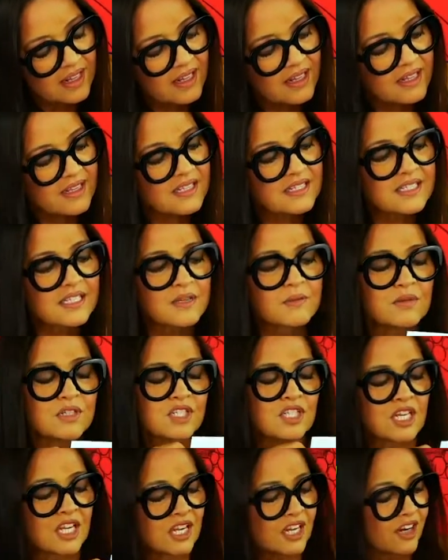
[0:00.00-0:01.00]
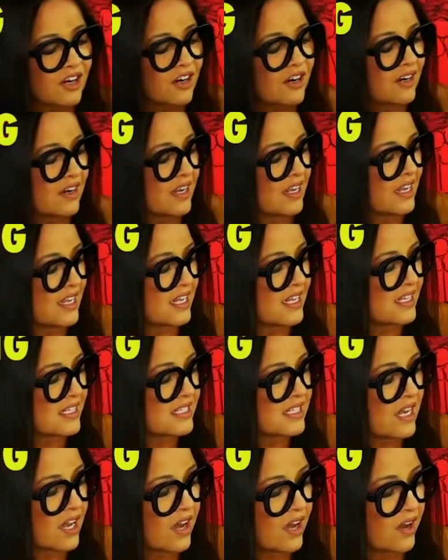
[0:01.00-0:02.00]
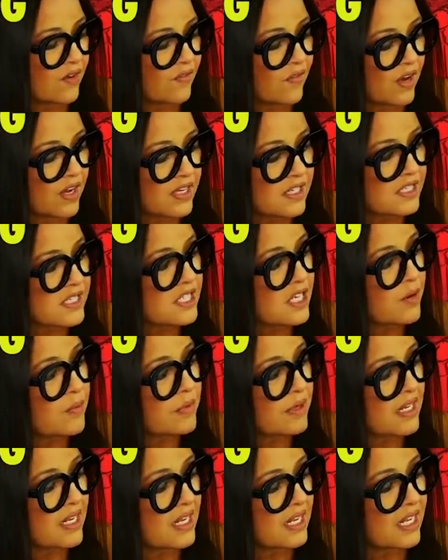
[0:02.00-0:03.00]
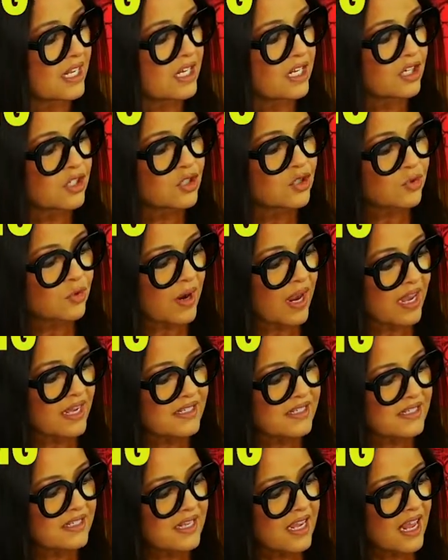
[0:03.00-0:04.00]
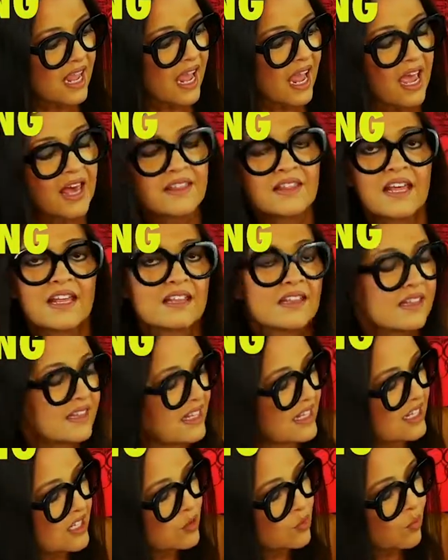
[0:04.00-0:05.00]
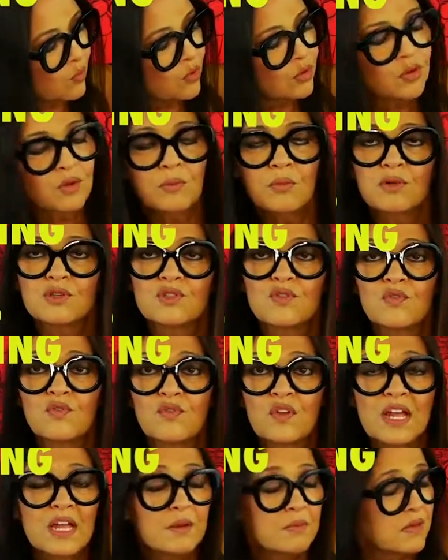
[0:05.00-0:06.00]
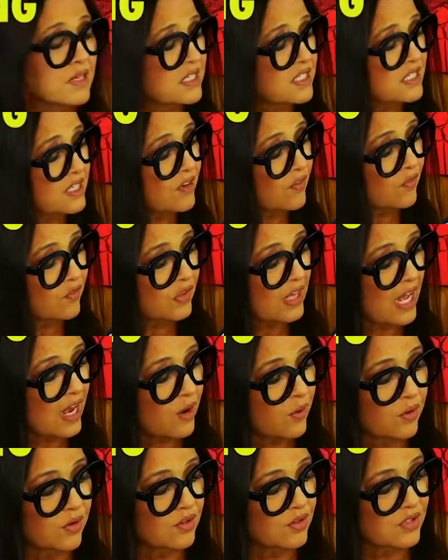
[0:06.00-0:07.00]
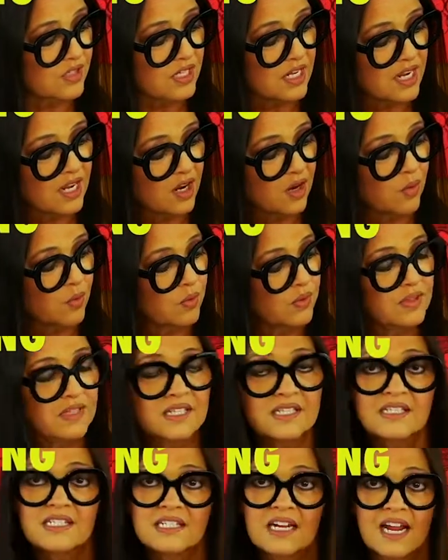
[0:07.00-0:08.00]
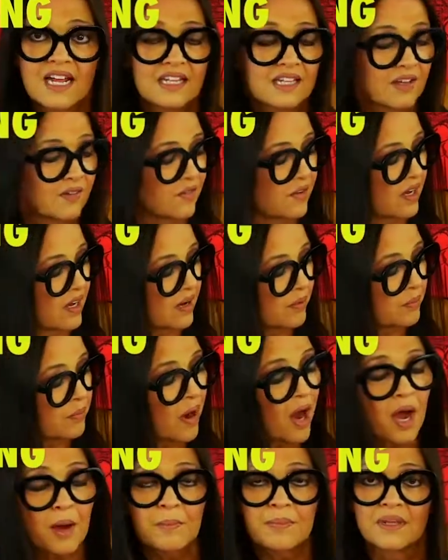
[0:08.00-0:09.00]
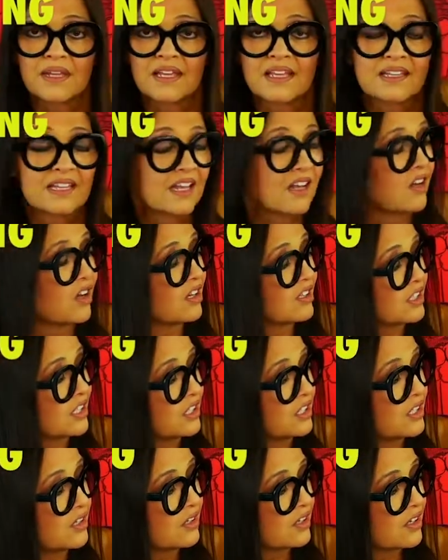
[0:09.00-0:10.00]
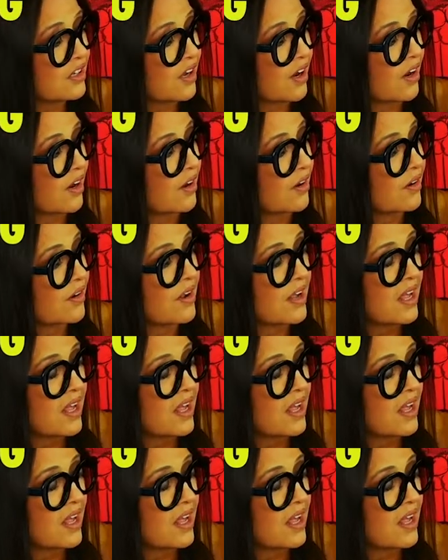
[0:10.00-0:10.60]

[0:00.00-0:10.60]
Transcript: this image here is of somebody in a dress and then these were their most famous flowers were this style of uh, poppy and they called it Unikko.